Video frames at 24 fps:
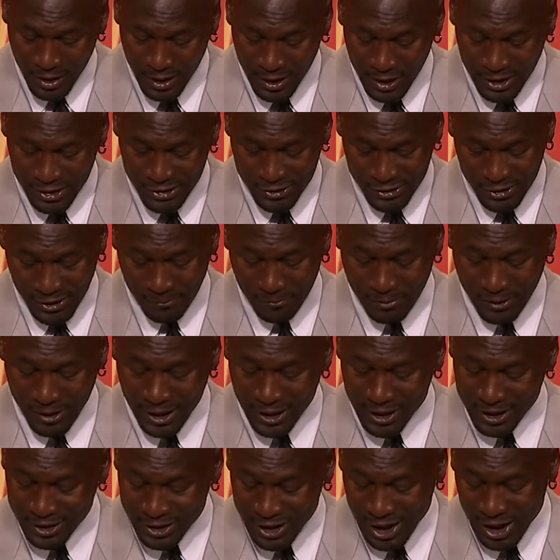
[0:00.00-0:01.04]
It's simply a
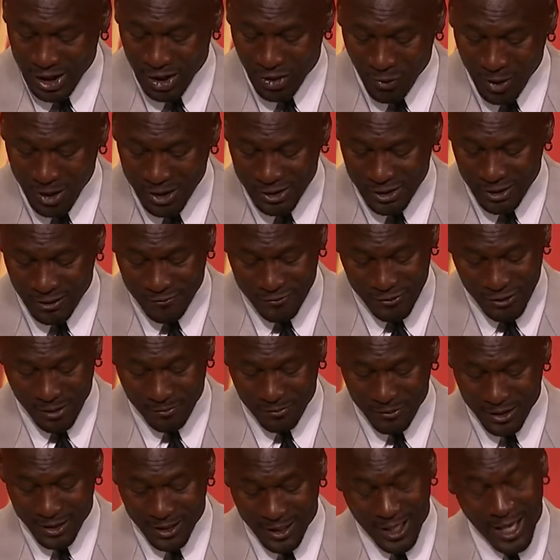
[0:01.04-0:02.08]
continuation of
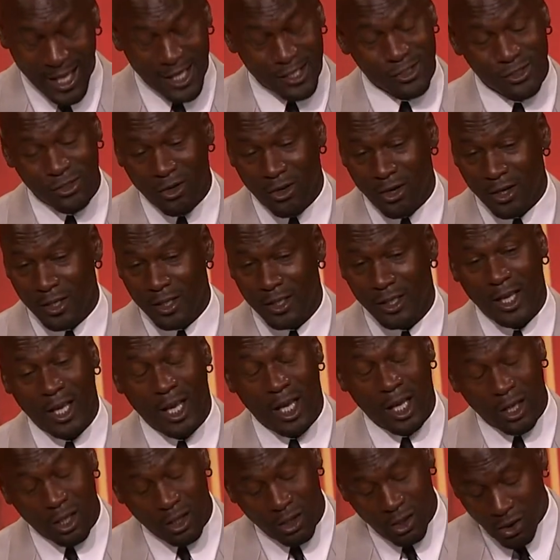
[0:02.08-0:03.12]
something that I started
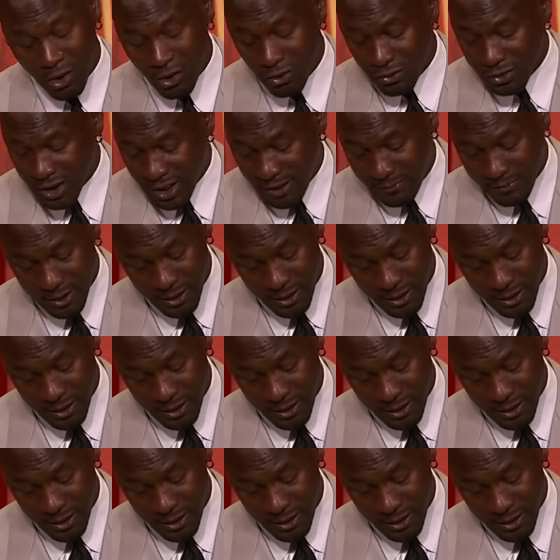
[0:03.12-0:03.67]
a long time